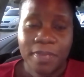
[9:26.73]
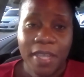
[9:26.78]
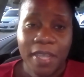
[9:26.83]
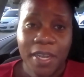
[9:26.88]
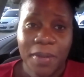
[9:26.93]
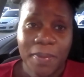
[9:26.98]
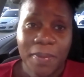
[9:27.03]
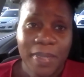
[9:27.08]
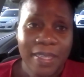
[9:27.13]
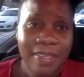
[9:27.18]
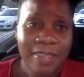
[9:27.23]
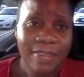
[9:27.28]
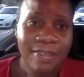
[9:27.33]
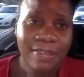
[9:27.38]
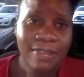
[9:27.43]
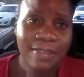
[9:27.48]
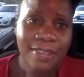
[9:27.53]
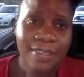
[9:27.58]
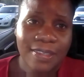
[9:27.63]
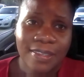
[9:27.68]

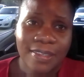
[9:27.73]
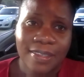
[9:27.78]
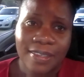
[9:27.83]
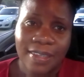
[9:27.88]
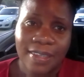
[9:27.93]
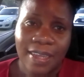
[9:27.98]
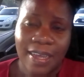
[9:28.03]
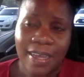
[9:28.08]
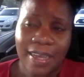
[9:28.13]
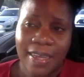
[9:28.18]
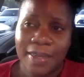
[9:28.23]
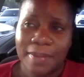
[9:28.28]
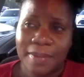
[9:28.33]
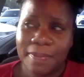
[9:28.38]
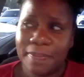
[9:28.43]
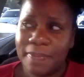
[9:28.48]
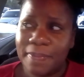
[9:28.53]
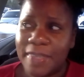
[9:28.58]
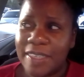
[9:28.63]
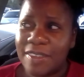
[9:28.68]
Anyways,
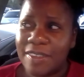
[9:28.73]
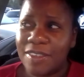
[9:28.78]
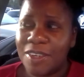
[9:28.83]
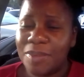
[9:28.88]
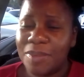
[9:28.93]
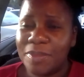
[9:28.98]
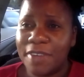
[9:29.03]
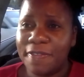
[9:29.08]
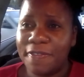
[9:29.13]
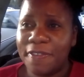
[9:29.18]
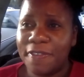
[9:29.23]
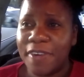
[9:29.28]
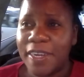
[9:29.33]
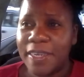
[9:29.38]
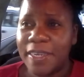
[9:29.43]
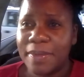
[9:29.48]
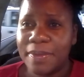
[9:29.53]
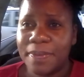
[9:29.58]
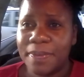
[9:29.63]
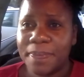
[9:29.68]
in terms of
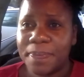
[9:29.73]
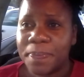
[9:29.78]
friend,